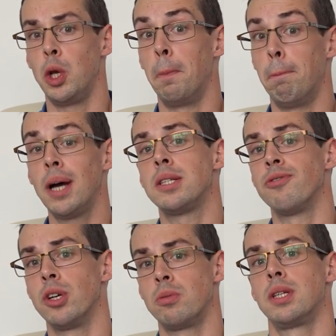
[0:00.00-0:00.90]
you might
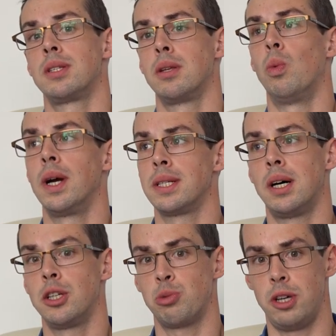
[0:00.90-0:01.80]
have noticed that white
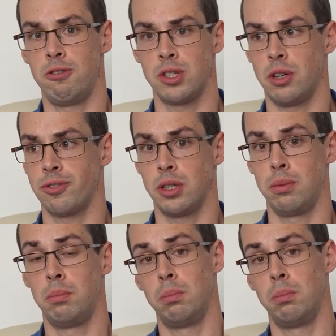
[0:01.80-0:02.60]
hardware is often